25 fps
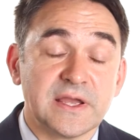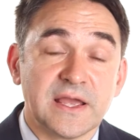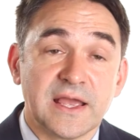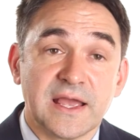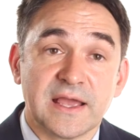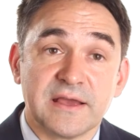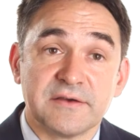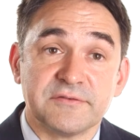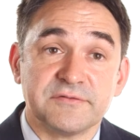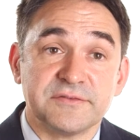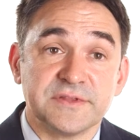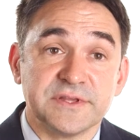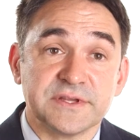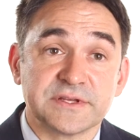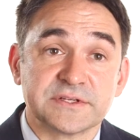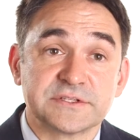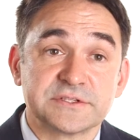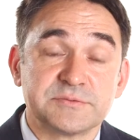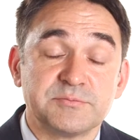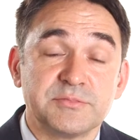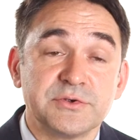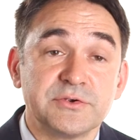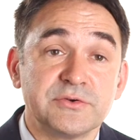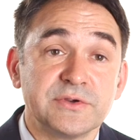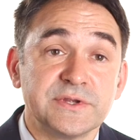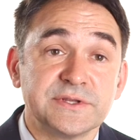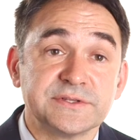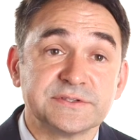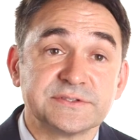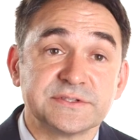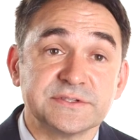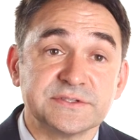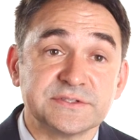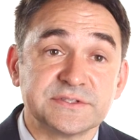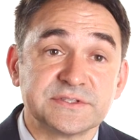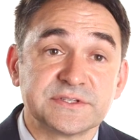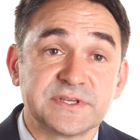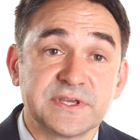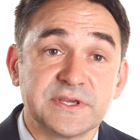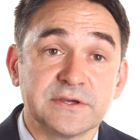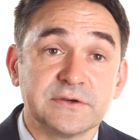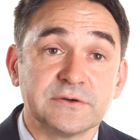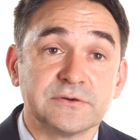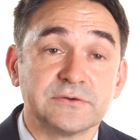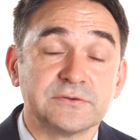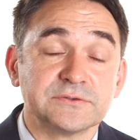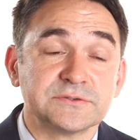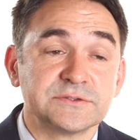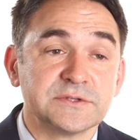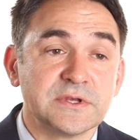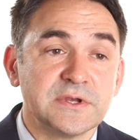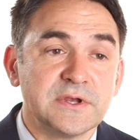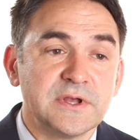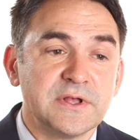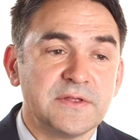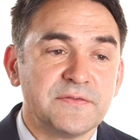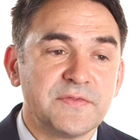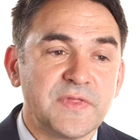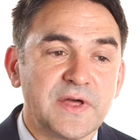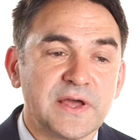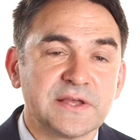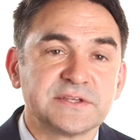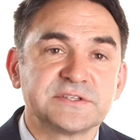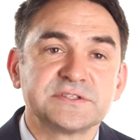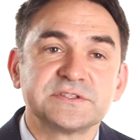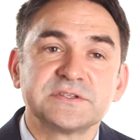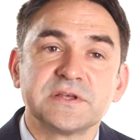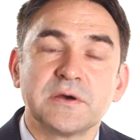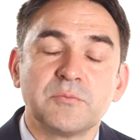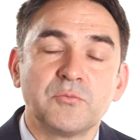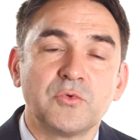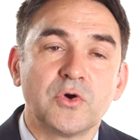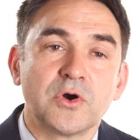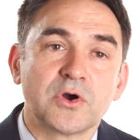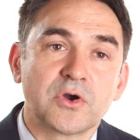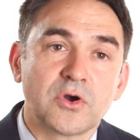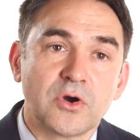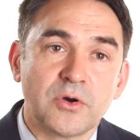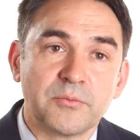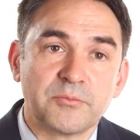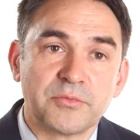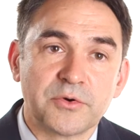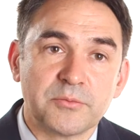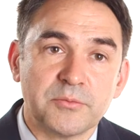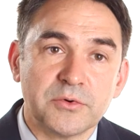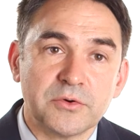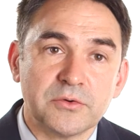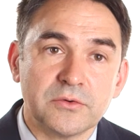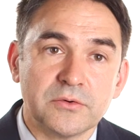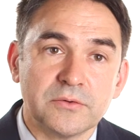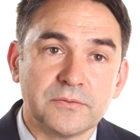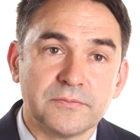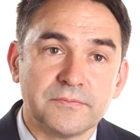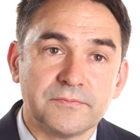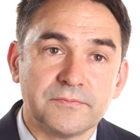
have the experience and skills that are somewhat comparable.